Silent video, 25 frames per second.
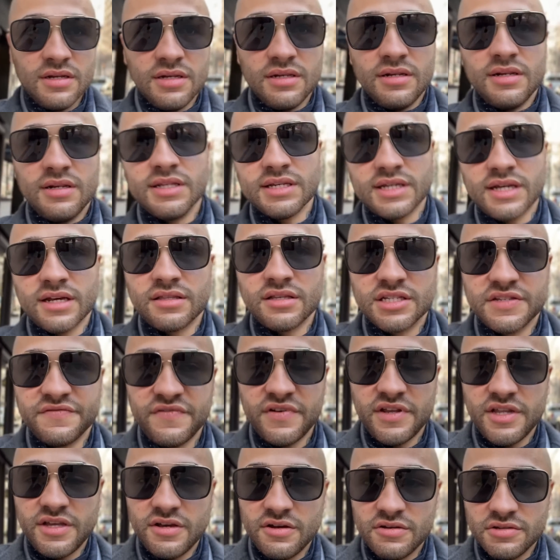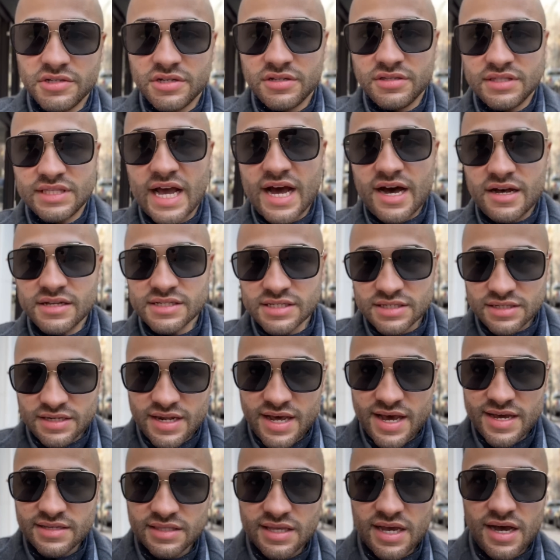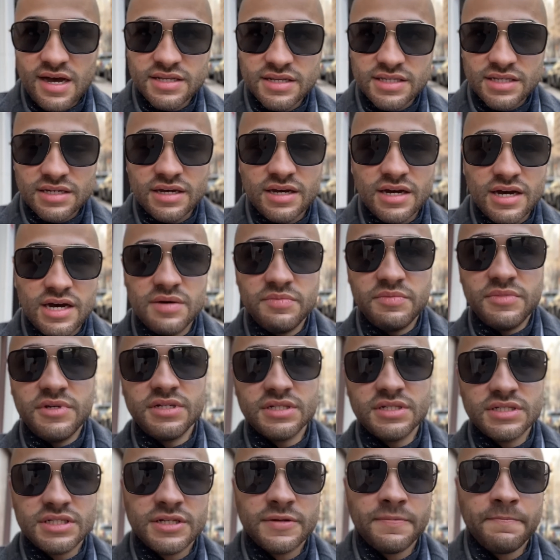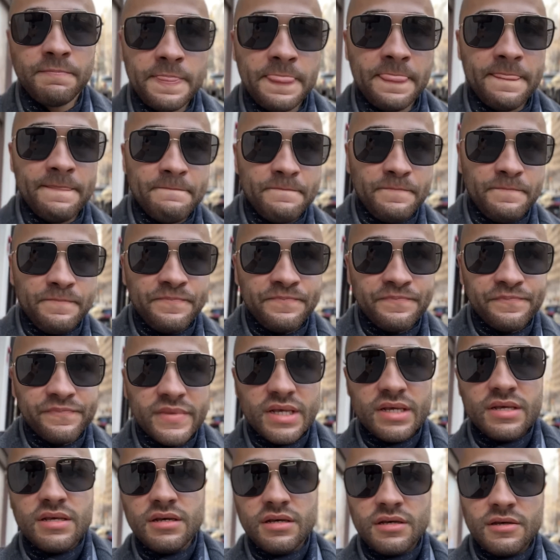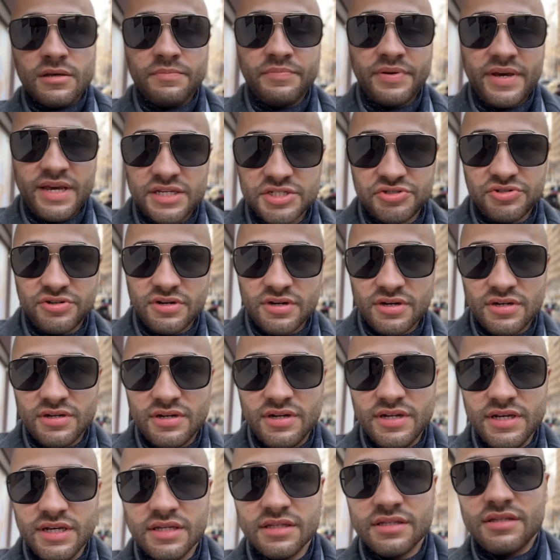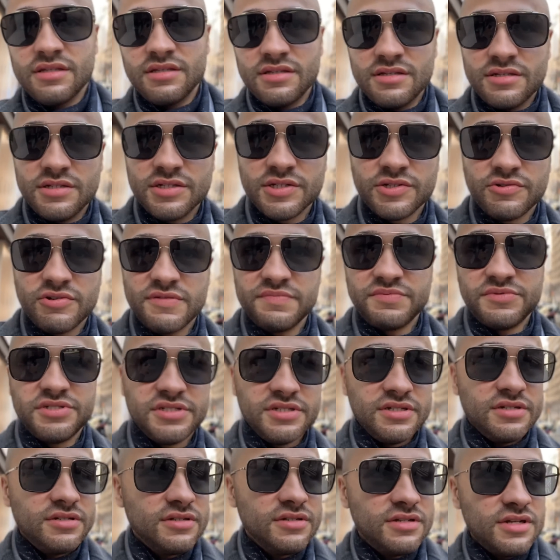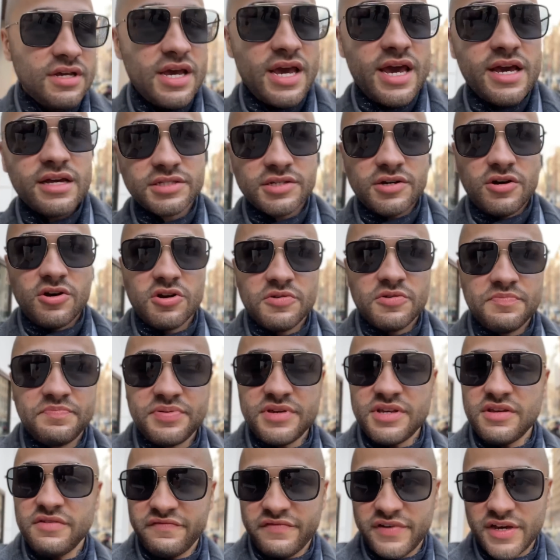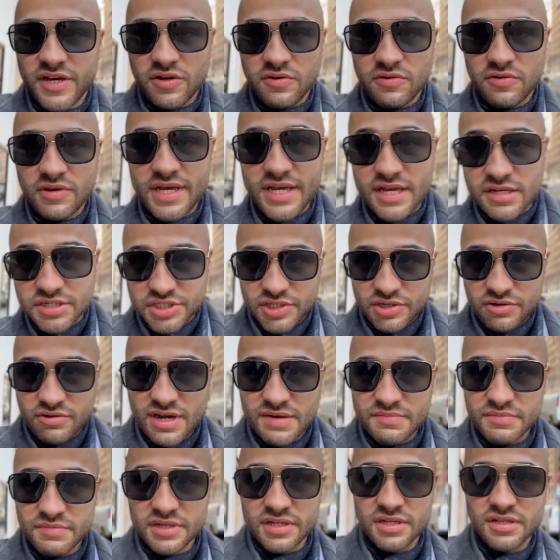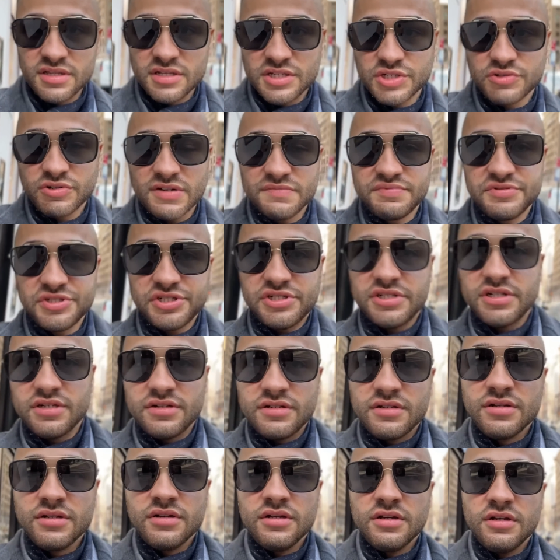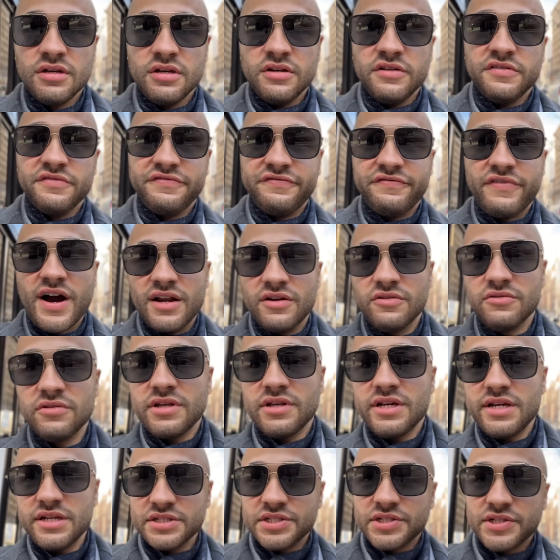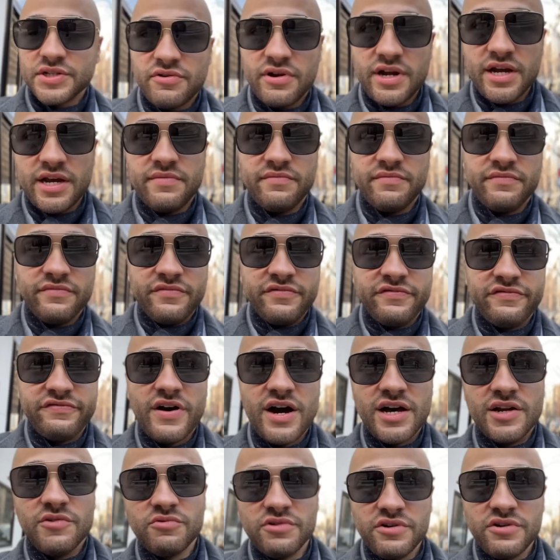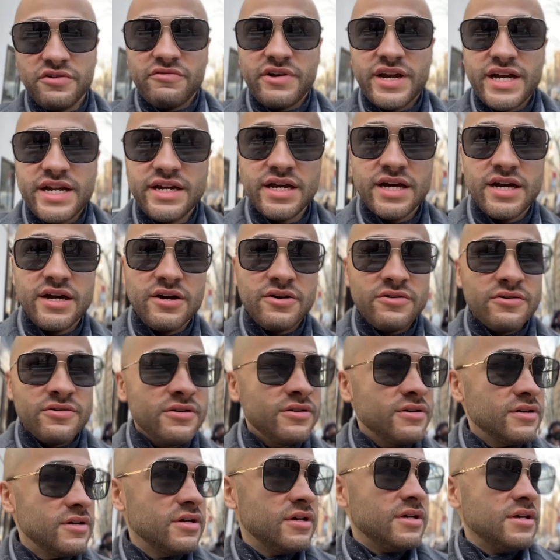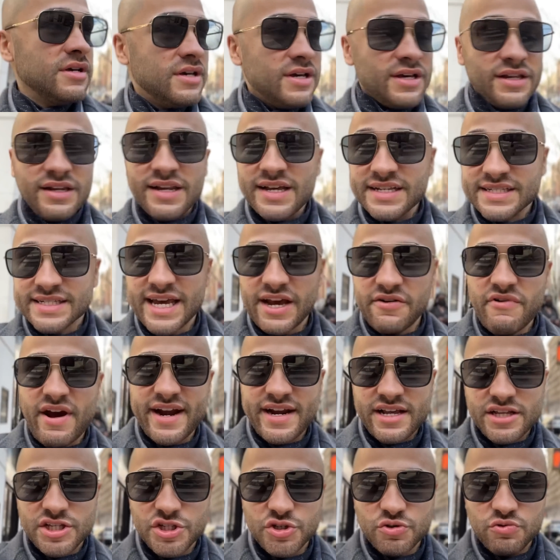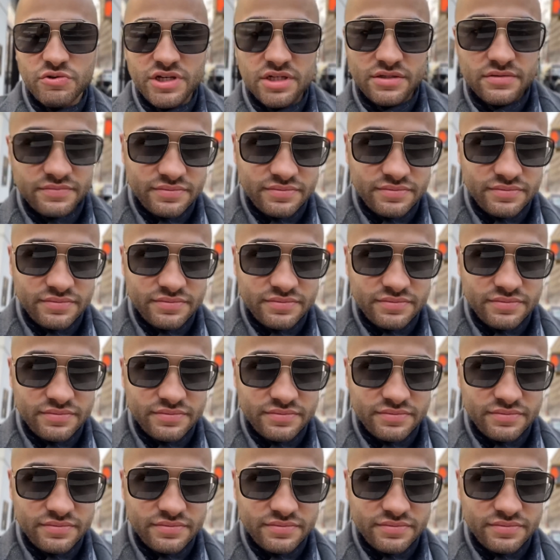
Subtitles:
Look at this video, it's 1,000 likes, 1,000 comments. Patreon link in the description. XRP Vel Instagram in the description. Follow the Instagram, follow it right now. Let's get right into it.